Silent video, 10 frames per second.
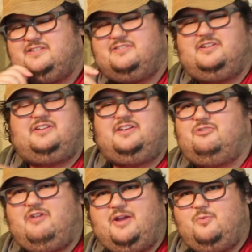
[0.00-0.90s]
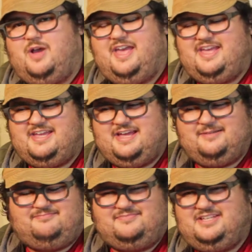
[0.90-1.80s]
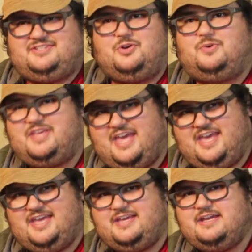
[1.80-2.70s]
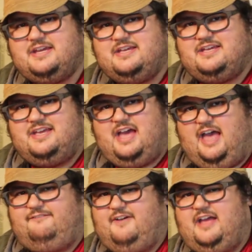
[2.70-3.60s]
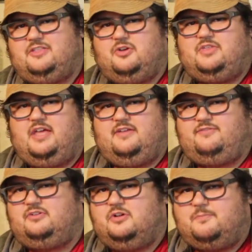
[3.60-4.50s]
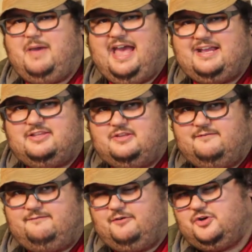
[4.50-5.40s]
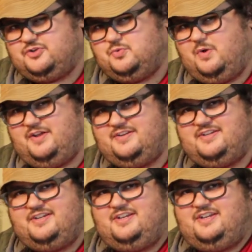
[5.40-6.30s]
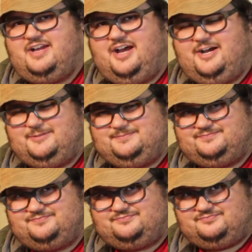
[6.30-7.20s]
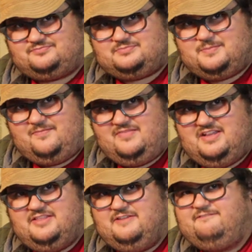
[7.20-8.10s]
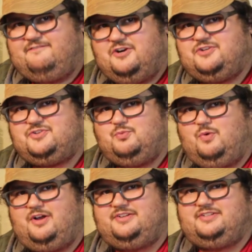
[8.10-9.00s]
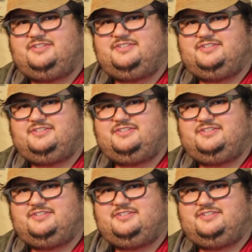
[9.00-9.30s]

in a great way? Um, it's okay. I find, though, that if you look back at the first one, um, the first one